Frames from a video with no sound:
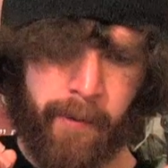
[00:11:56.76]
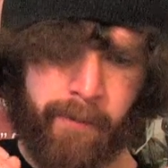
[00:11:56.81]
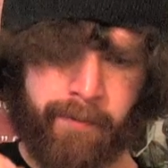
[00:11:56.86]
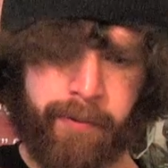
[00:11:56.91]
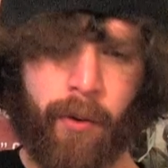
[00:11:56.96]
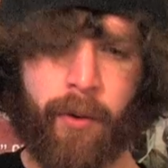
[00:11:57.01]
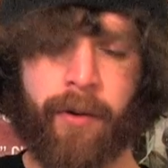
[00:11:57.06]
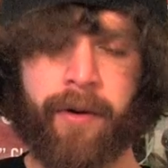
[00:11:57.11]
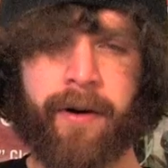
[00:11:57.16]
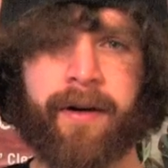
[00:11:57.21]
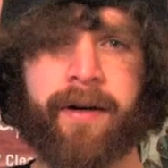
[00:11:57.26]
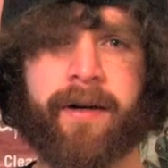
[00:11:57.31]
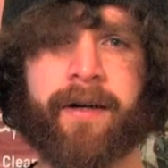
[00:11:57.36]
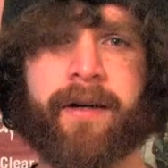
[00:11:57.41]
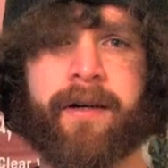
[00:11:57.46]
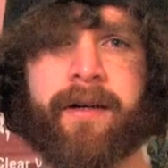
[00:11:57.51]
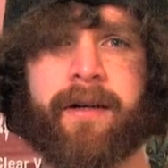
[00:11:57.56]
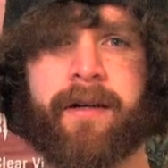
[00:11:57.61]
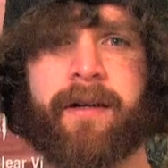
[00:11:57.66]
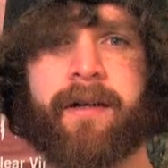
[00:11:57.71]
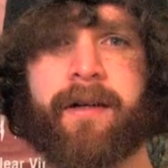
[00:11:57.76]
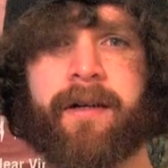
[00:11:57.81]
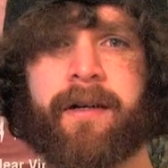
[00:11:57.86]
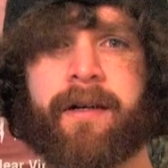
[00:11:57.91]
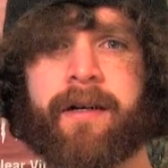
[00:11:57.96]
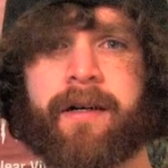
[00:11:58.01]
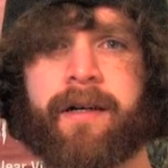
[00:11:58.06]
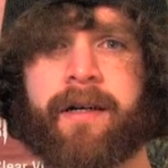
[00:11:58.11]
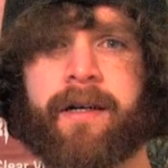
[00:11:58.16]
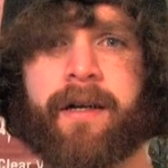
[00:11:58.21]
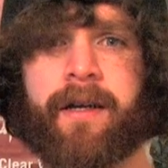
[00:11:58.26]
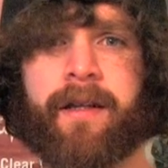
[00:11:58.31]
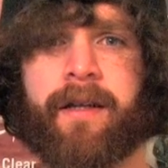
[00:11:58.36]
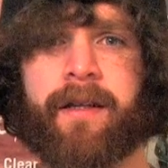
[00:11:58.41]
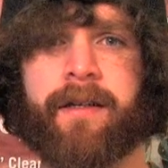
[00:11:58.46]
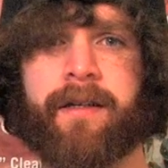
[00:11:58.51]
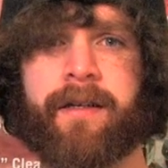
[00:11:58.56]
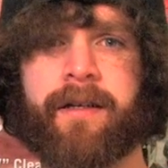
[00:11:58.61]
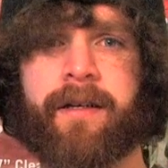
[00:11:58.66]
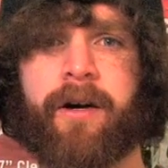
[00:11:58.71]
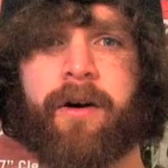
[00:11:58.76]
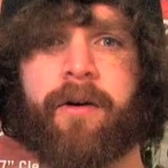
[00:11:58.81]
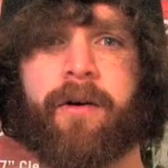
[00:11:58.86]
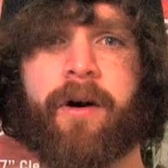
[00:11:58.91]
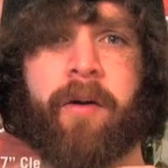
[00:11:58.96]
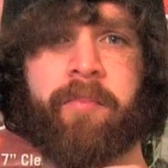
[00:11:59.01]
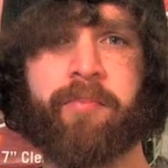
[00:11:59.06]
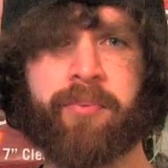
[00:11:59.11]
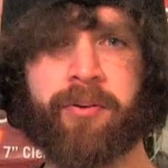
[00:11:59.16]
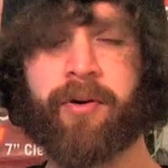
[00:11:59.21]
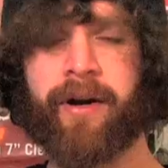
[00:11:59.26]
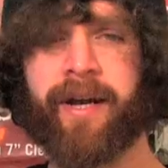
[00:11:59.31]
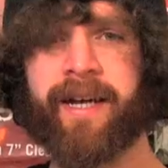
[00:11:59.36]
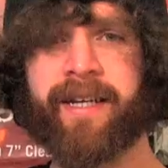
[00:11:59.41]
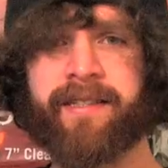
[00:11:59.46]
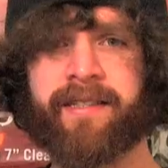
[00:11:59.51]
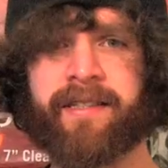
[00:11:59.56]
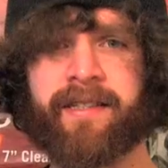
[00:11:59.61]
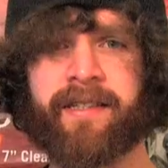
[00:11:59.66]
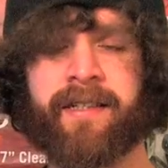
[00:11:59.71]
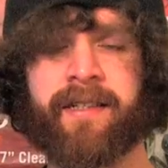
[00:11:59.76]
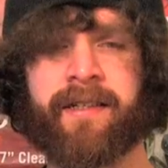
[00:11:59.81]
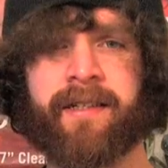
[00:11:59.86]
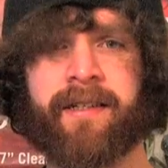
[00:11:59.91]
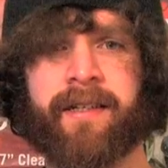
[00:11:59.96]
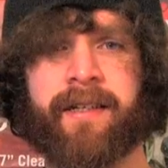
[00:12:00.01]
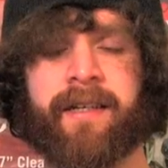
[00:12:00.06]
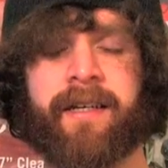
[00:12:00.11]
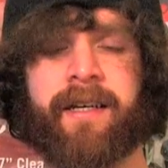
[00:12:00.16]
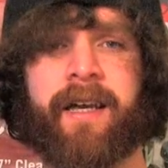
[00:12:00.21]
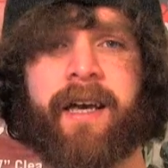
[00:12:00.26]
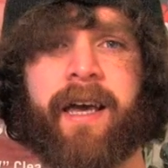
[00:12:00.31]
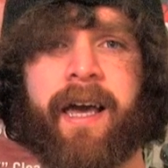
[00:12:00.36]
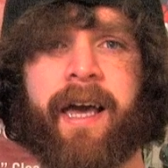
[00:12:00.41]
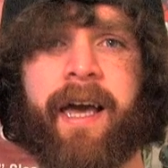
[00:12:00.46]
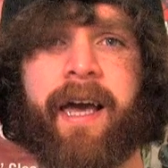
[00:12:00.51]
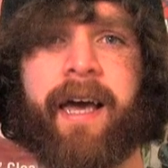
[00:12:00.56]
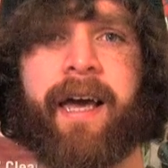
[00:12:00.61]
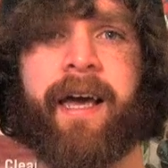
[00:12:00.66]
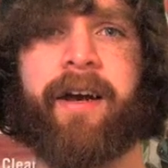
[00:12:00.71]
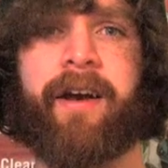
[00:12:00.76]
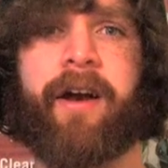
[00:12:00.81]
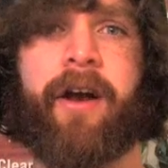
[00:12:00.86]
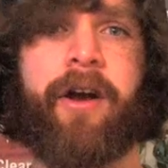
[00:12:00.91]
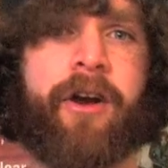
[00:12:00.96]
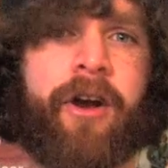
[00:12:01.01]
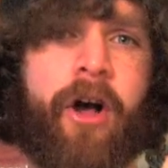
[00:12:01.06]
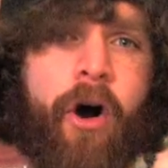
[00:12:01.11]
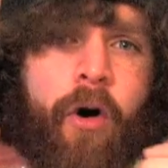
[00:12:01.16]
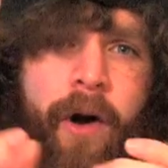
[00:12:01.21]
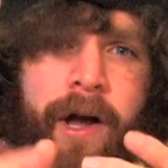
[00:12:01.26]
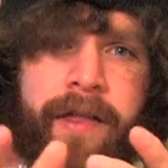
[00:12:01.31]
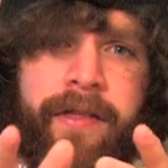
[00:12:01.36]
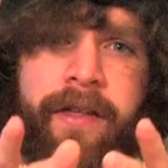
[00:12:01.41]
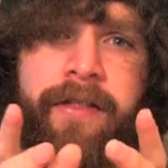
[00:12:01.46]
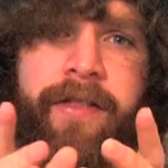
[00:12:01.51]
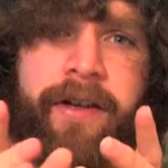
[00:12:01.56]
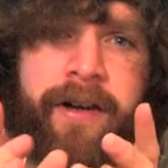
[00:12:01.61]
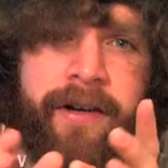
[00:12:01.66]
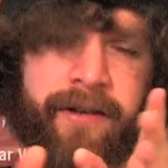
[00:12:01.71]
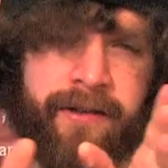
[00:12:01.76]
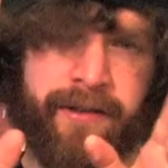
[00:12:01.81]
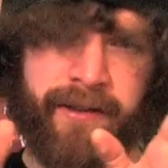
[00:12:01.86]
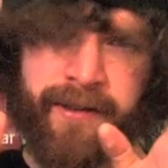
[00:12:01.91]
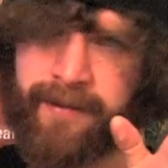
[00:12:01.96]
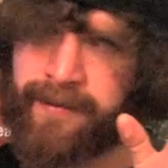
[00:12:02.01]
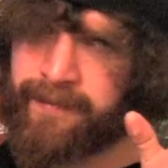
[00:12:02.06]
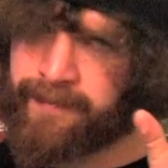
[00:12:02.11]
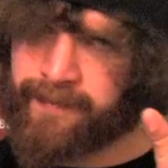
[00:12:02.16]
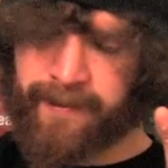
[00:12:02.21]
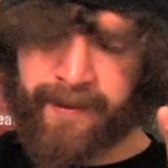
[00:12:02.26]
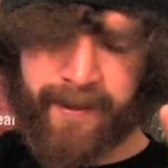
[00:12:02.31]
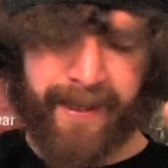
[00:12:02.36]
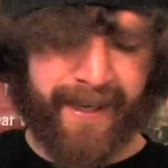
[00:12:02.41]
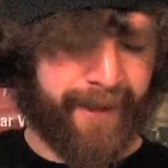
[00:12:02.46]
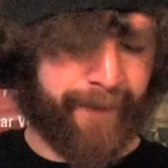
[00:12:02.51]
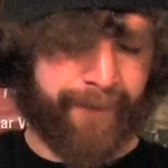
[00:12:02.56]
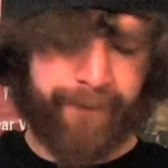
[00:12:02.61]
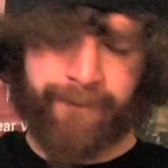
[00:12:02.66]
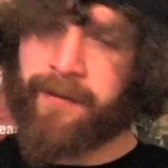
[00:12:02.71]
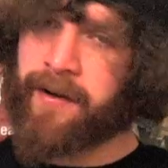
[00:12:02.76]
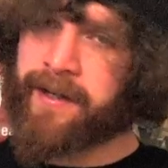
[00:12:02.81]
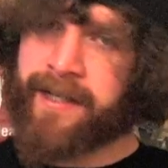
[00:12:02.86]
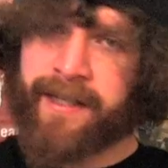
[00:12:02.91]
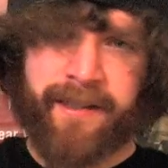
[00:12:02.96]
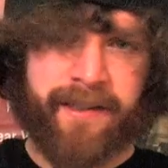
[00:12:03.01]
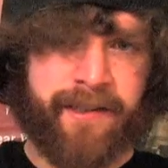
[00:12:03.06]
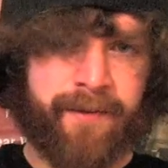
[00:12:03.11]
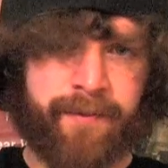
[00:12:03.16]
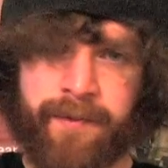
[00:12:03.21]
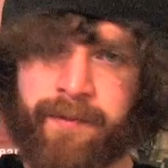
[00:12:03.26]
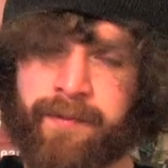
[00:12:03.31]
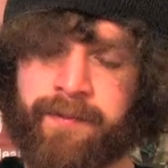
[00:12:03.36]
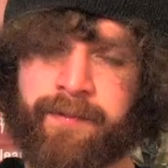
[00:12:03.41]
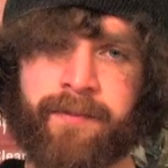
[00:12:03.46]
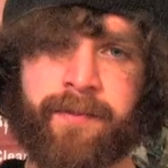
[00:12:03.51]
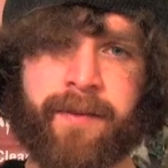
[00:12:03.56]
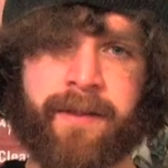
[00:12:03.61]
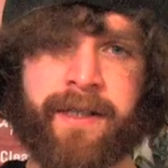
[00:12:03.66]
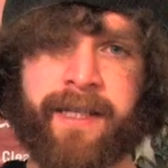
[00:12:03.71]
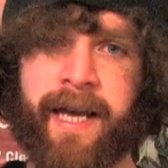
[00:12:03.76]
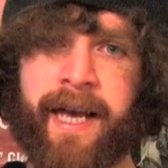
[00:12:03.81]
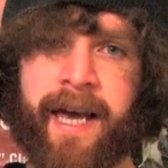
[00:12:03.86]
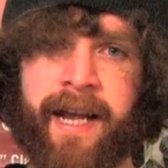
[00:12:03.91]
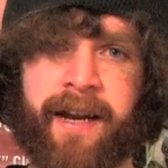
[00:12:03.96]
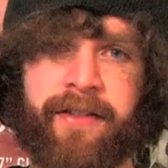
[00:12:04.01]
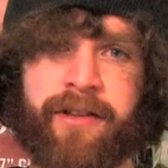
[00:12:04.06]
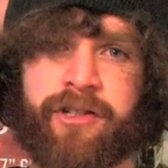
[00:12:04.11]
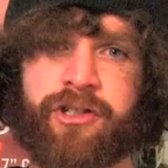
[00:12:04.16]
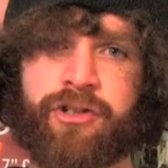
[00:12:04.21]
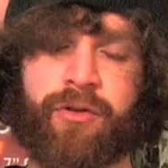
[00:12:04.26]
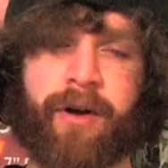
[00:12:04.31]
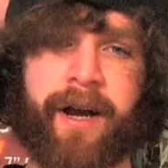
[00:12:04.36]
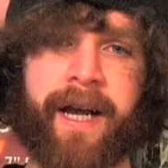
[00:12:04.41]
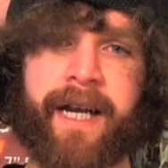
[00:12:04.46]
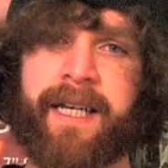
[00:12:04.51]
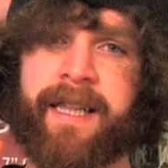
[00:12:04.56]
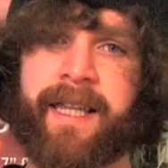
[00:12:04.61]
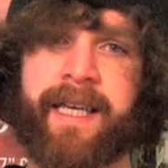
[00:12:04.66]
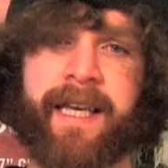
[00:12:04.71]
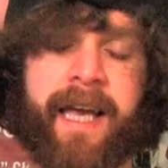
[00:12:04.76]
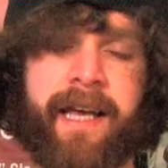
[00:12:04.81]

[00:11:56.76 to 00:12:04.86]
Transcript: poor, oppressed, and knowing that there's at the fucking head of the train, the